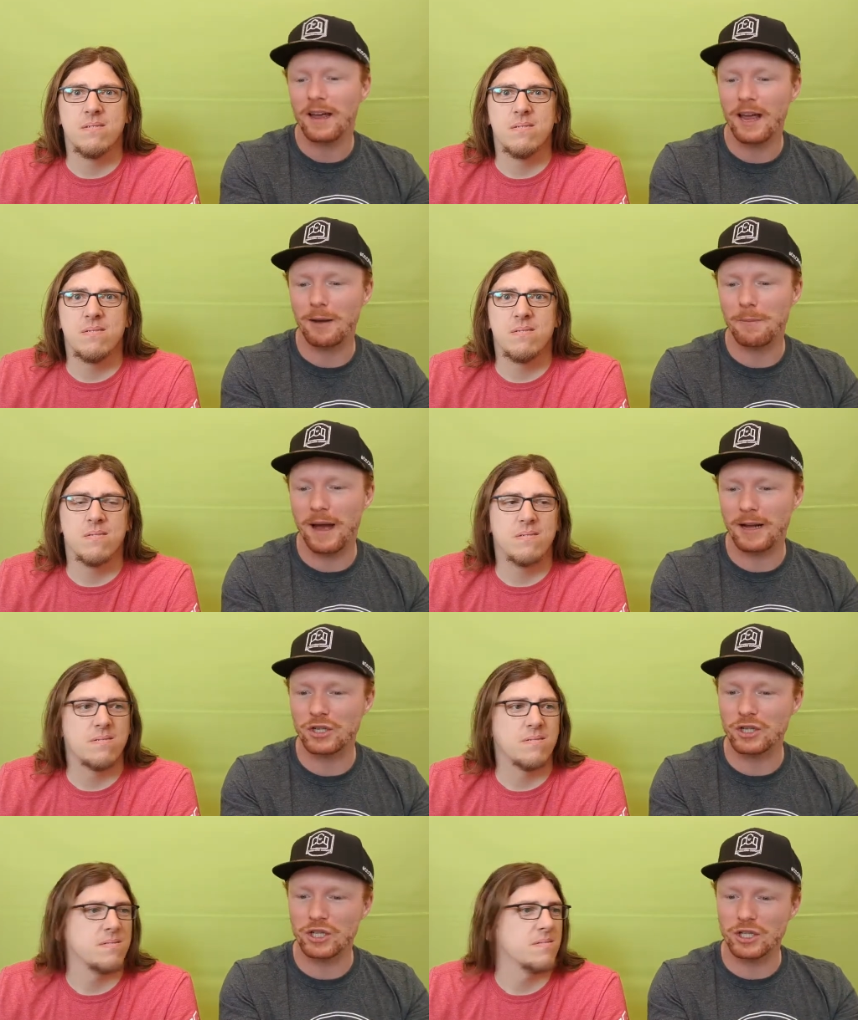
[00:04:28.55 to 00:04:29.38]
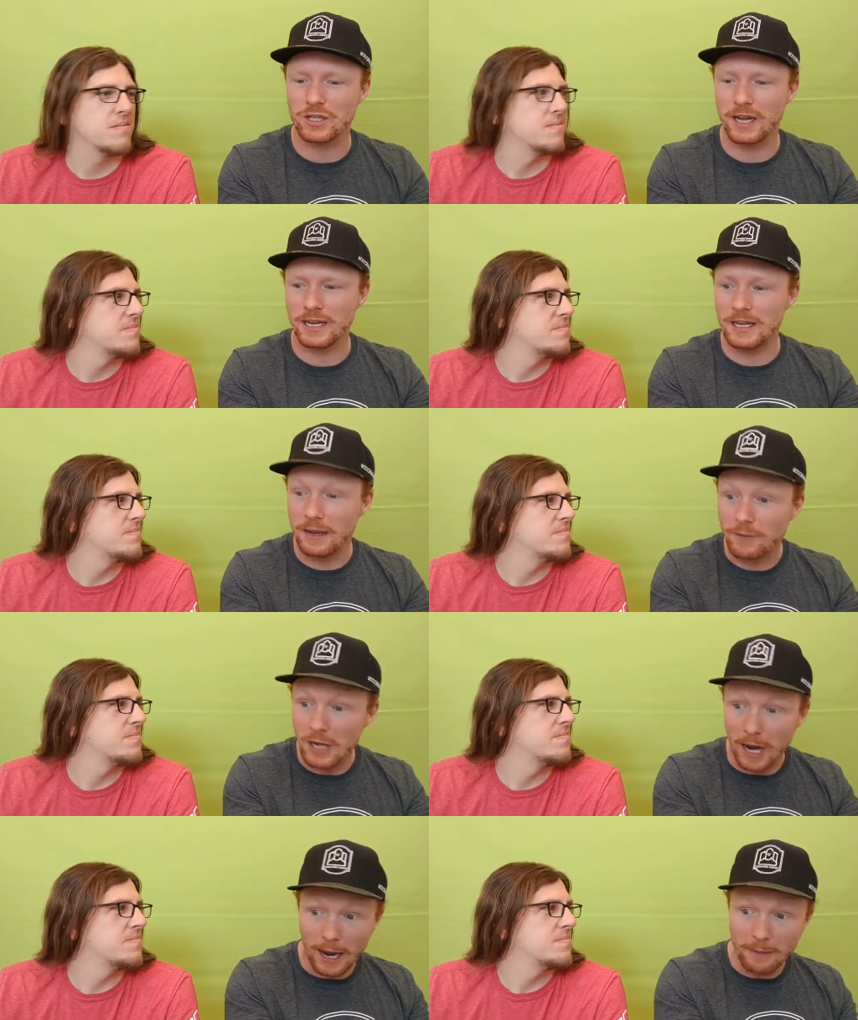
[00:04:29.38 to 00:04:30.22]
Speaker 1: And Magic just, I didn't have
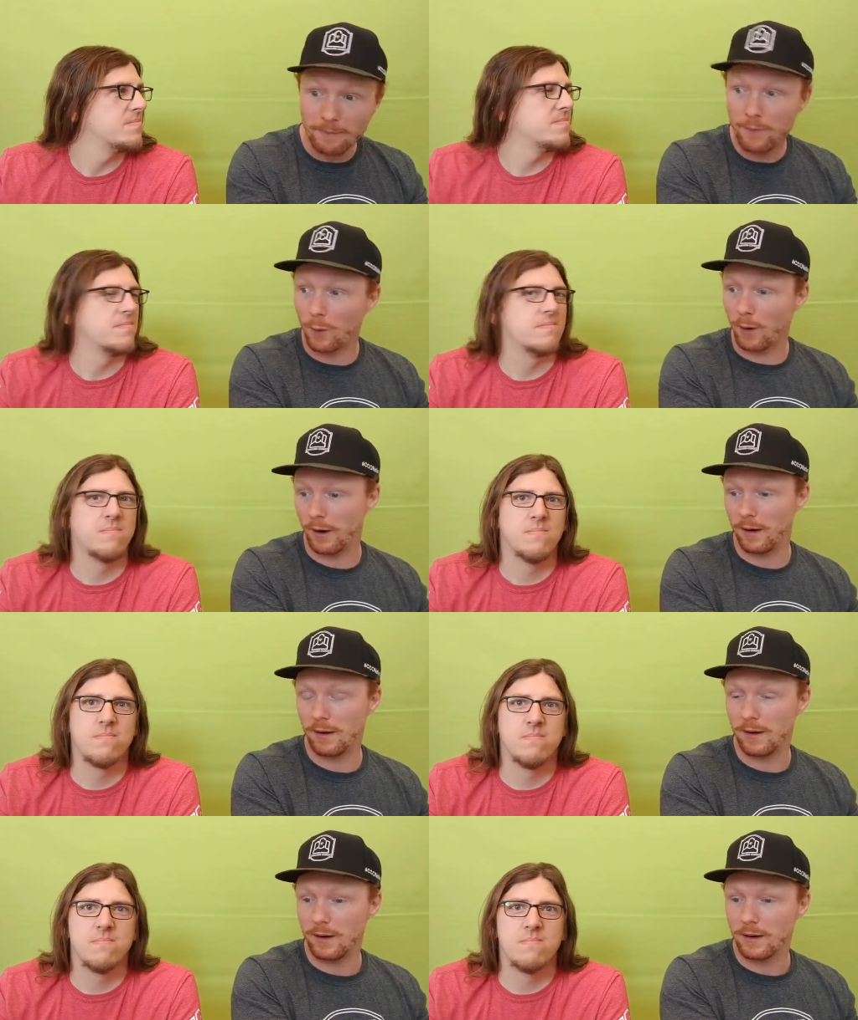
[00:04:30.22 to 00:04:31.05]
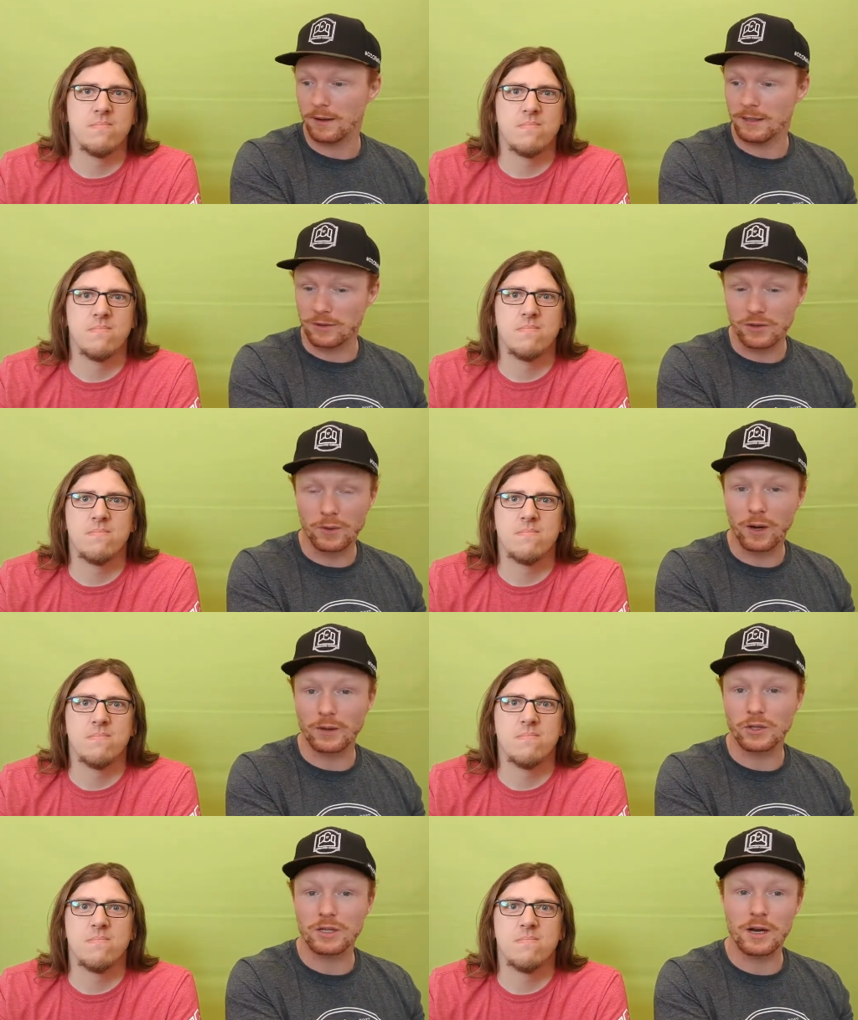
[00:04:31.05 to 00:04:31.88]
time for it because I was doing other